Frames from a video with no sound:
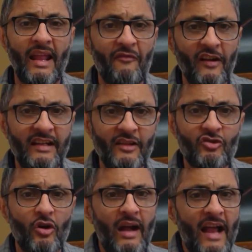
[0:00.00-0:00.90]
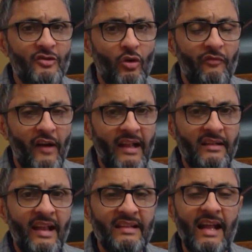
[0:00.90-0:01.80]
If it did so, guys, don't forget
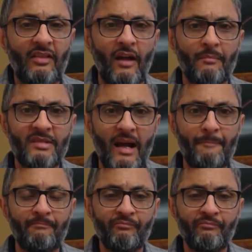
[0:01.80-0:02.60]
to hit that thumbs up.